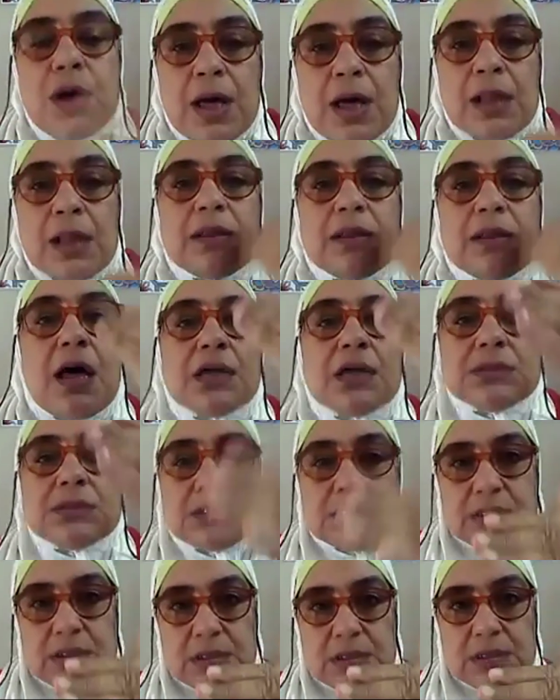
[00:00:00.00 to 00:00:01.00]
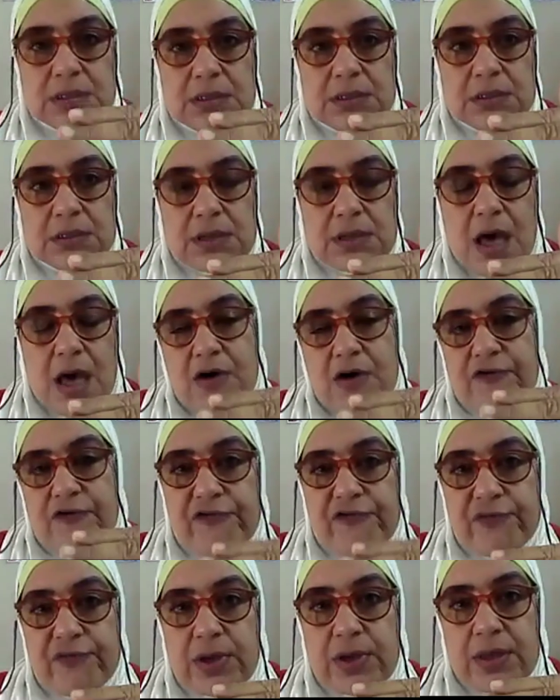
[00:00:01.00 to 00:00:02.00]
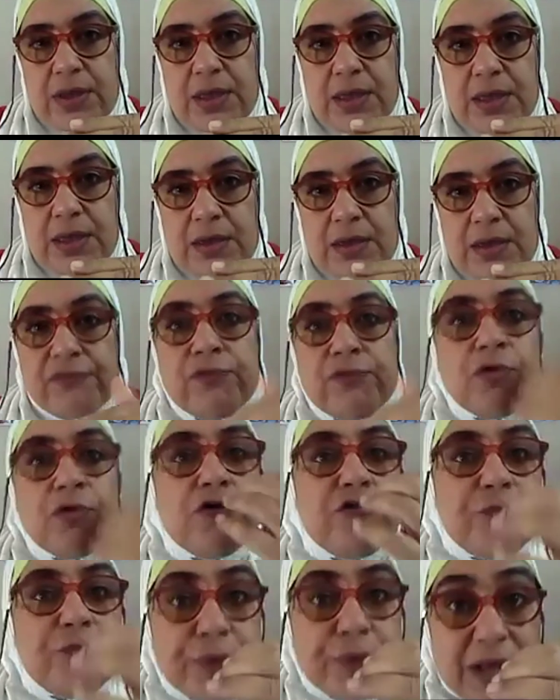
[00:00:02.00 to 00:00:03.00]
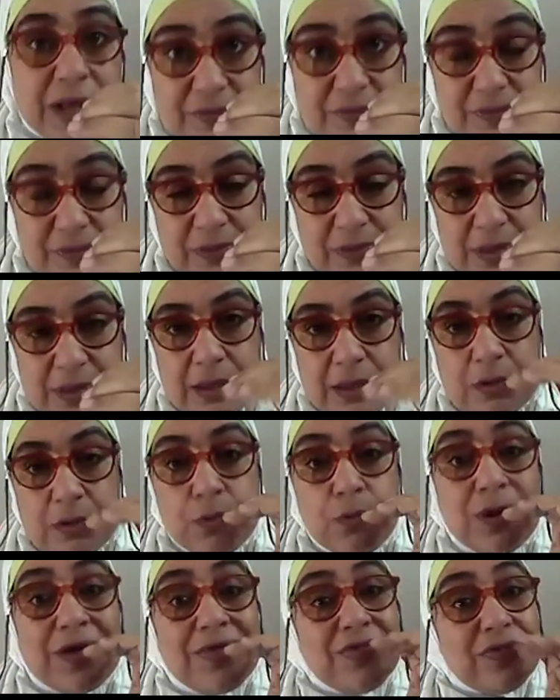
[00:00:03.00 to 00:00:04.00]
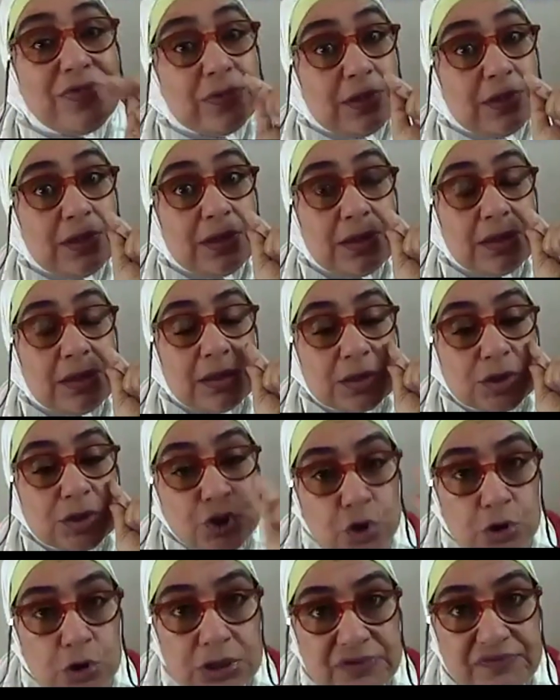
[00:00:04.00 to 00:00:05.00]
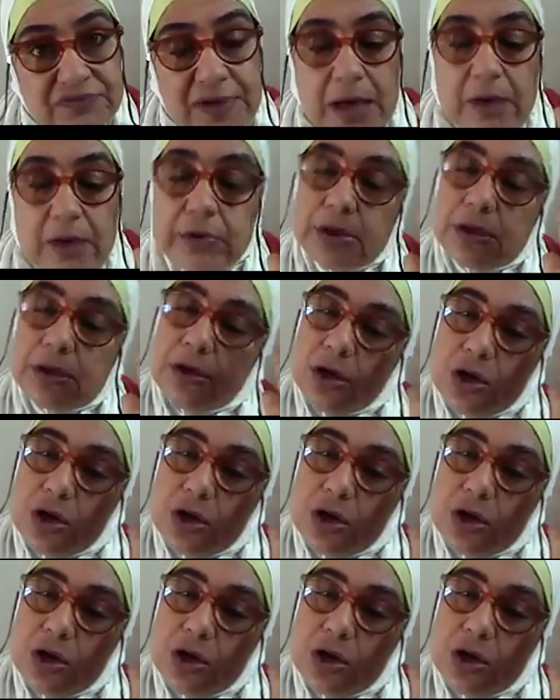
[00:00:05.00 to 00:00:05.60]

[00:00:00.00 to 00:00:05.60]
a lot of flow of breath with short vowel.